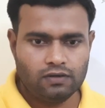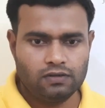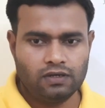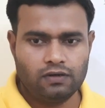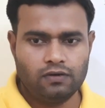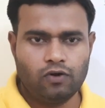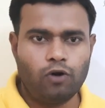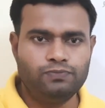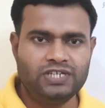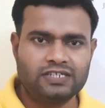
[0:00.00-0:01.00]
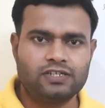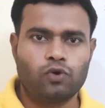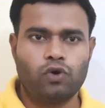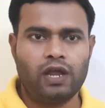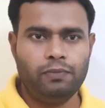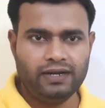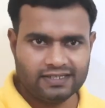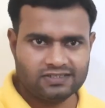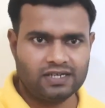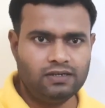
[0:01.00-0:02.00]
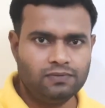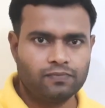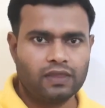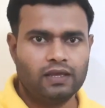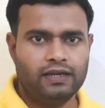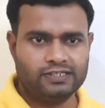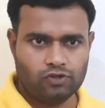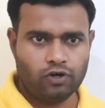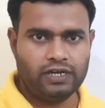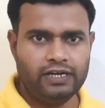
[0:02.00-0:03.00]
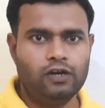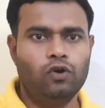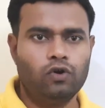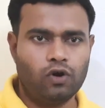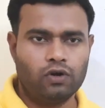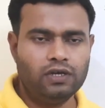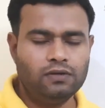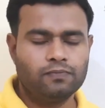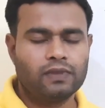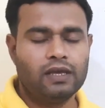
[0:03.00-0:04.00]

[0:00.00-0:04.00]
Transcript: object's requirement is done, it's not needed no longer,